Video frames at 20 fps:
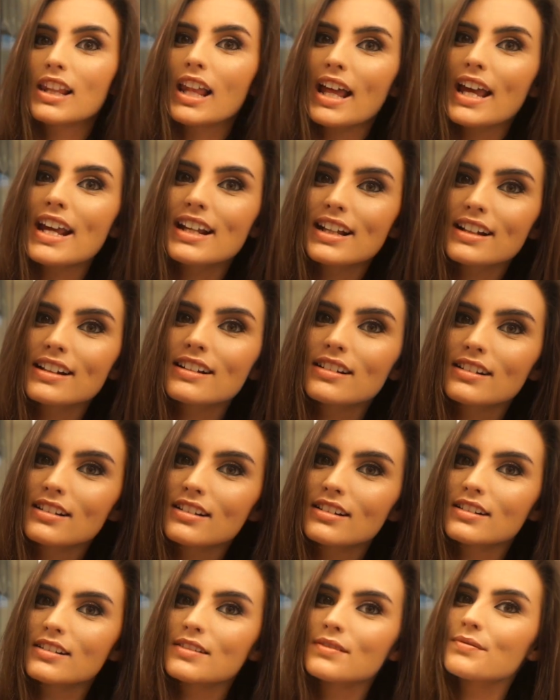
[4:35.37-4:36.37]
Like,
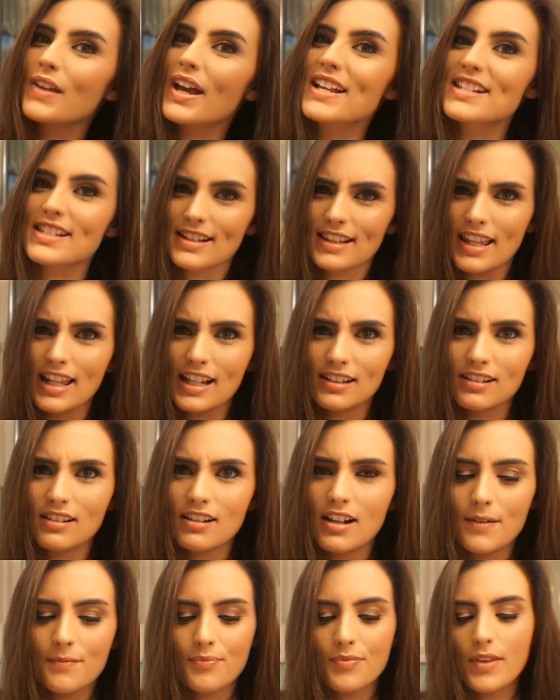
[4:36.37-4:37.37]
I said like a
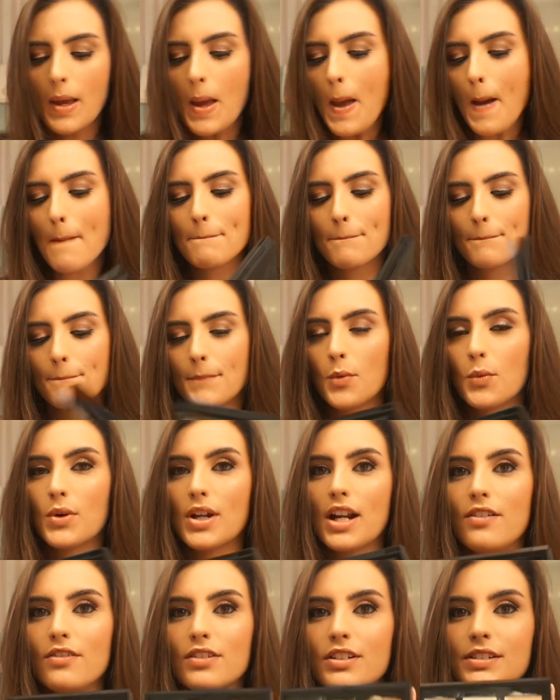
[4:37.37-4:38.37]
lot, but
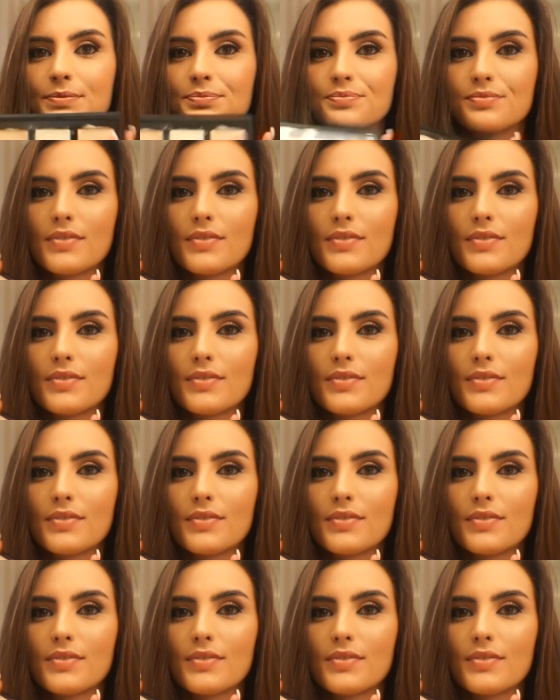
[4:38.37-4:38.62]
whatever.